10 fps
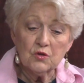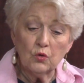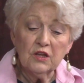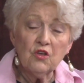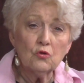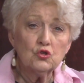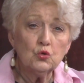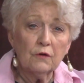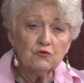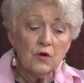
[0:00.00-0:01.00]
Only those who
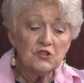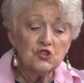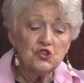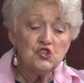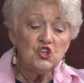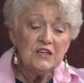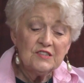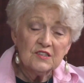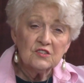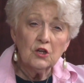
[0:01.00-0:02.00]
have trusted
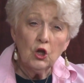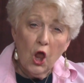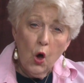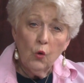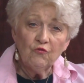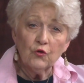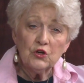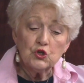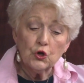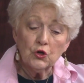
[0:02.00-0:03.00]
Jesus alone for
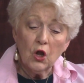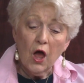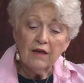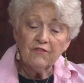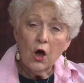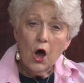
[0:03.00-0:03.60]
eternal life